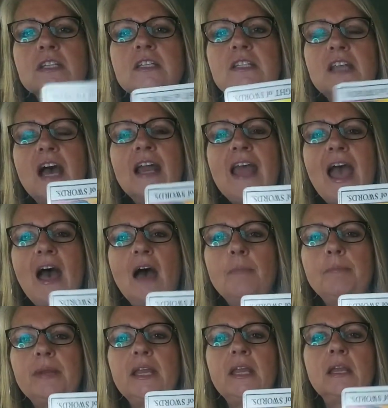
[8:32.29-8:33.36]
It's not
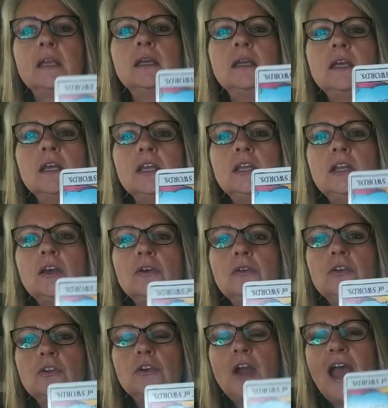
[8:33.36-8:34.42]
happening. You know,
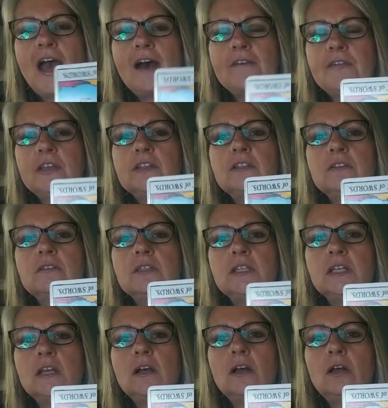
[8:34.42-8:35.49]
you're having to
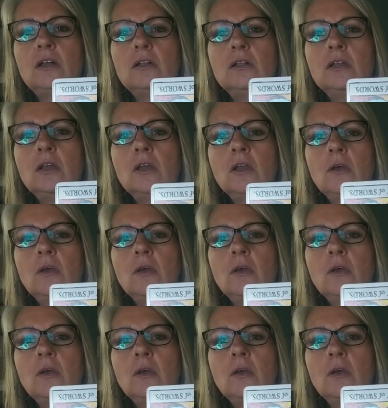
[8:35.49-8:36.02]
deal